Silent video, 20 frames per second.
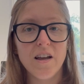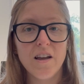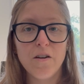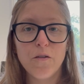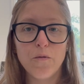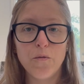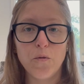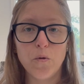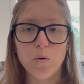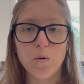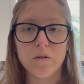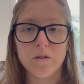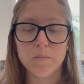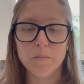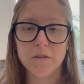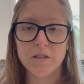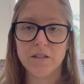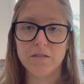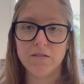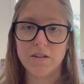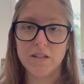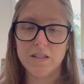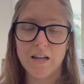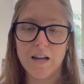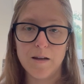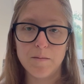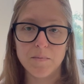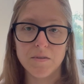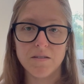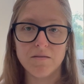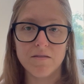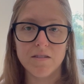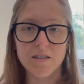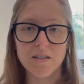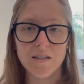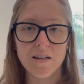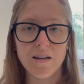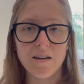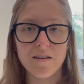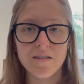for specific times of the
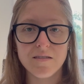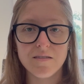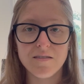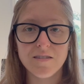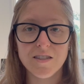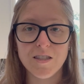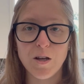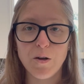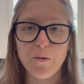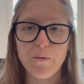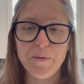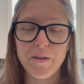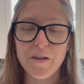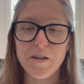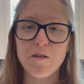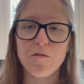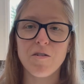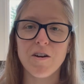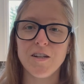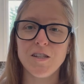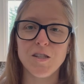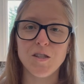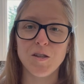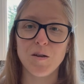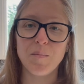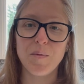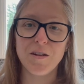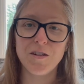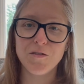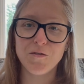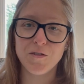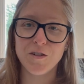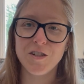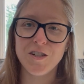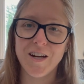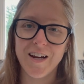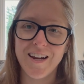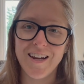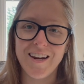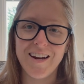day. So thank you guys so much for
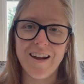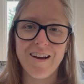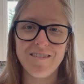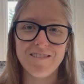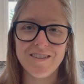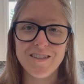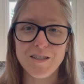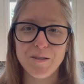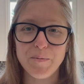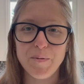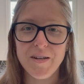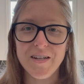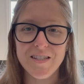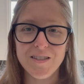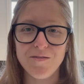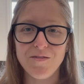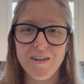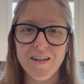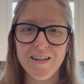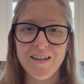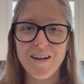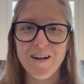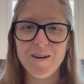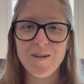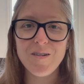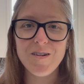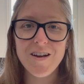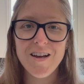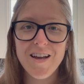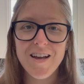checking out this week's video.